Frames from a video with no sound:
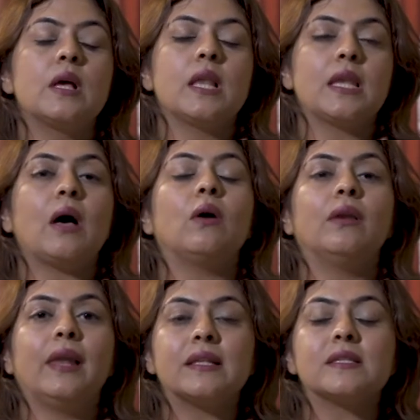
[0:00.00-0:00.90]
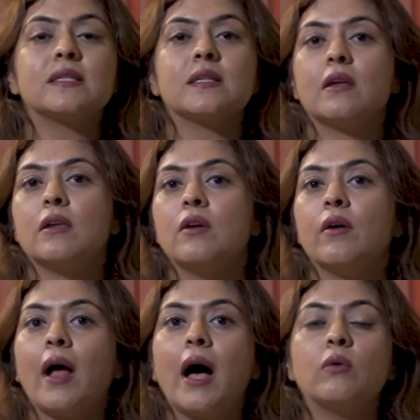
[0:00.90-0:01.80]
Now let's
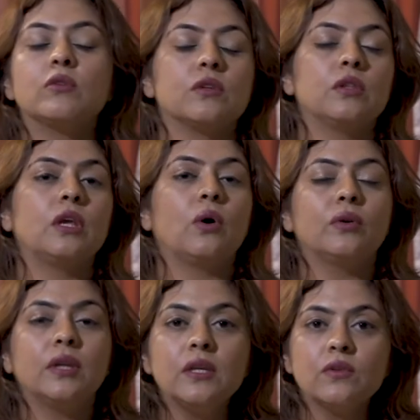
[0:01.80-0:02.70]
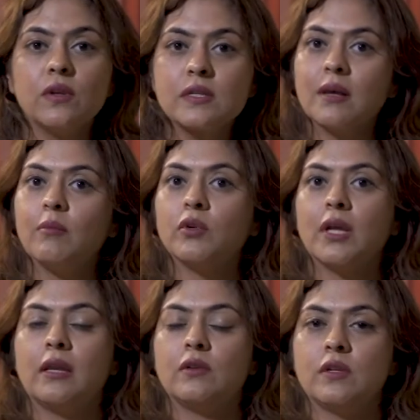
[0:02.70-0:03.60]
hear out the auditory
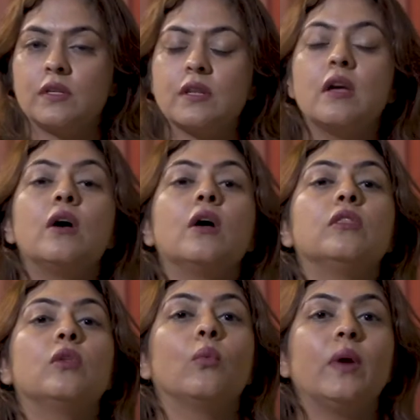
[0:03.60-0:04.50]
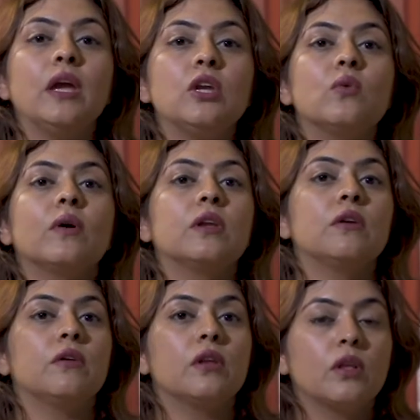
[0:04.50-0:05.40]
submodalities. The way you are
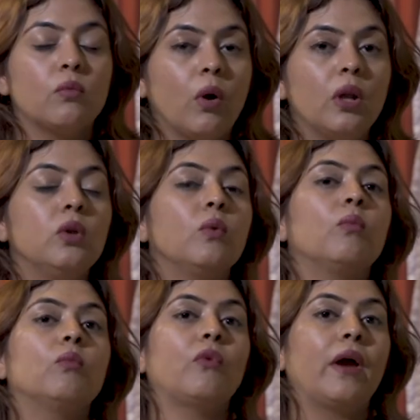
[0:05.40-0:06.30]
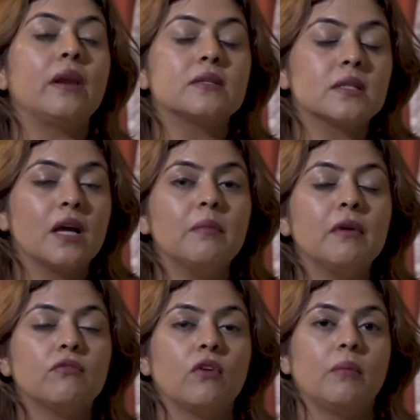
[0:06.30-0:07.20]
hearing the volume, where is it
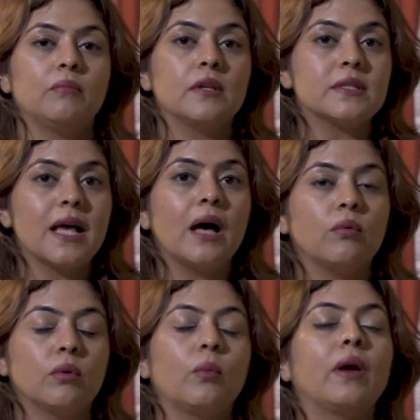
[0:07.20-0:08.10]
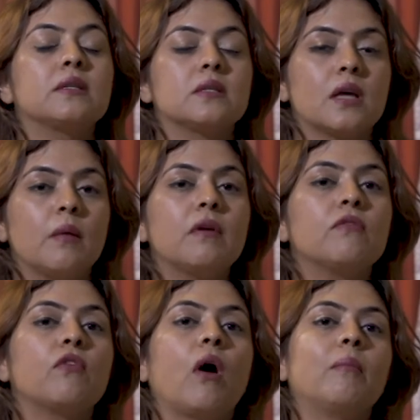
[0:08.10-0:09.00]
coming from? The sound, where is it coming
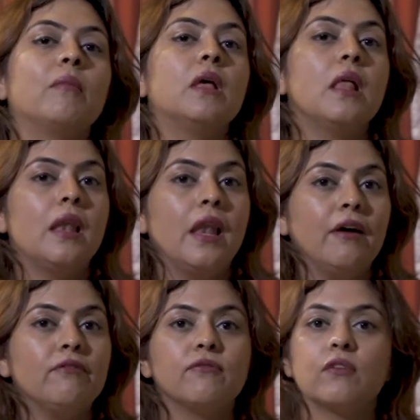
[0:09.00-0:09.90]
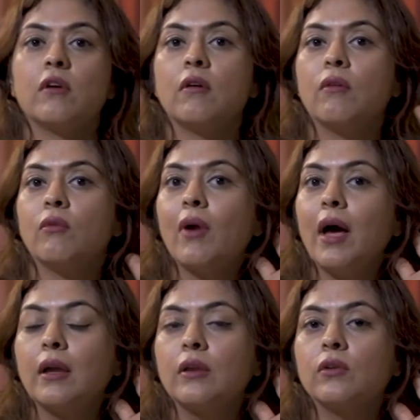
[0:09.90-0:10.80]
from? Left,
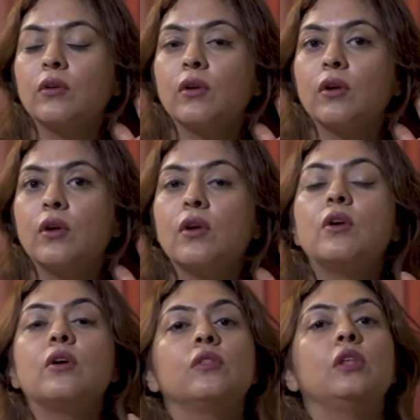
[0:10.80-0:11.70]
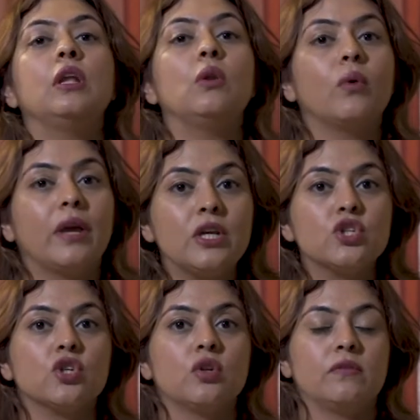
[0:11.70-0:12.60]
right. The
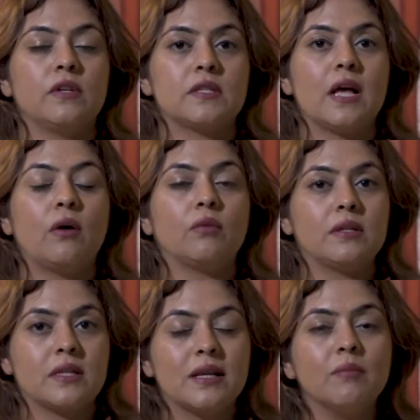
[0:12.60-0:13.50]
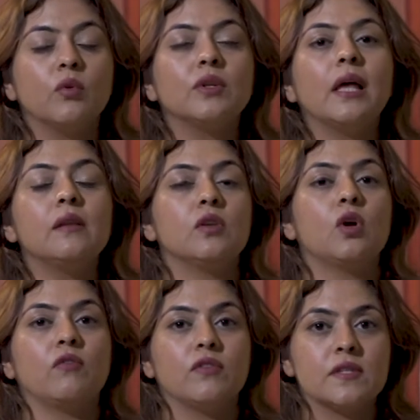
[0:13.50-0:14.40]
location of the sound is a submodality
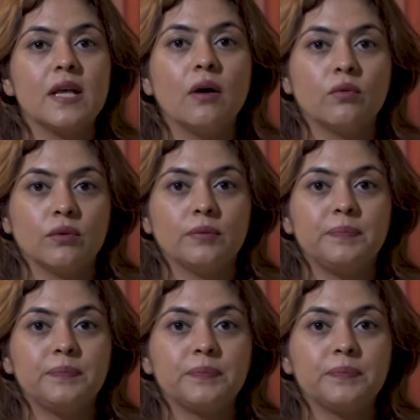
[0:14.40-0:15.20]
of a sound.